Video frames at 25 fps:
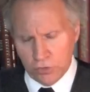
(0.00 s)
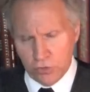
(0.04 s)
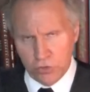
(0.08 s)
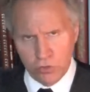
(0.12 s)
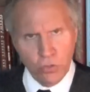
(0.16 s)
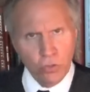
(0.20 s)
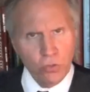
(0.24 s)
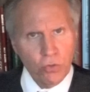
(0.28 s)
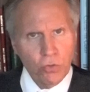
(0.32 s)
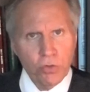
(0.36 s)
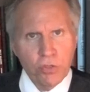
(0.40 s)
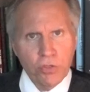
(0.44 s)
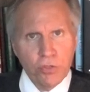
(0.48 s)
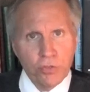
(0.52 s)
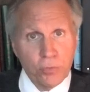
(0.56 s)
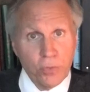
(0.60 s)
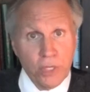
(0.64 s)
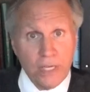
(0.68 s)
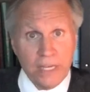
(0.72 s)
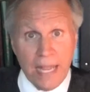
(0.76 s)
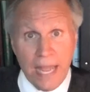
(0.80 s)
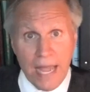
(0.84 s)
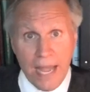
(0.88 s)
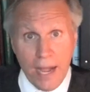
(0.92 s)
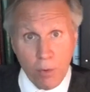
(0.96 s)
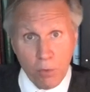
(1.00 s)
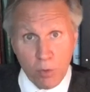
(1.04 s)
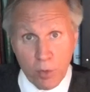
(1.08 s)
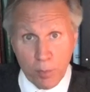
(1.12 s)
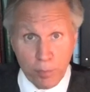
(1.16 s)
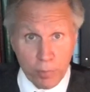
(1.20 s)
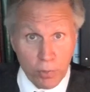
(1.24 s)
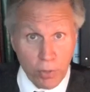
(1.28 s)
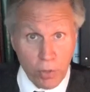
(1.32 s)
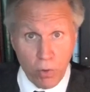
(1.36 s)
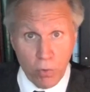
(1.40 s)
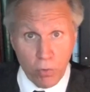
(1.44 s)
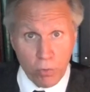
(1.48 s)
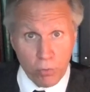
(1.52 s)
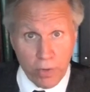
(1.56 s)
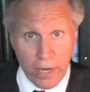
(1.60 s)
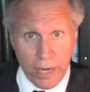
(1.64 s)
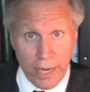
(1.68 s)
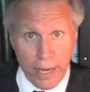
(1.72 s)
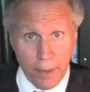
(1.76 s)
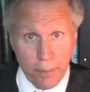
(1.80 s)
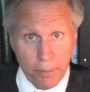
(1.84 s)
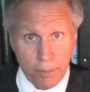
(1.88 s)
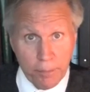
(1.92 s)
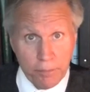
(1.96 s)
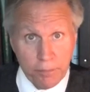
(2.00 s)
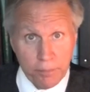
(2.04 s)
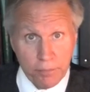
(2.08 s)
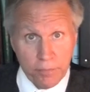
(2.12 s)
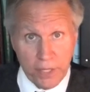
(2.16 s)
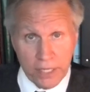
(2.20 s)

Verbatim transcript: 2-3 hour program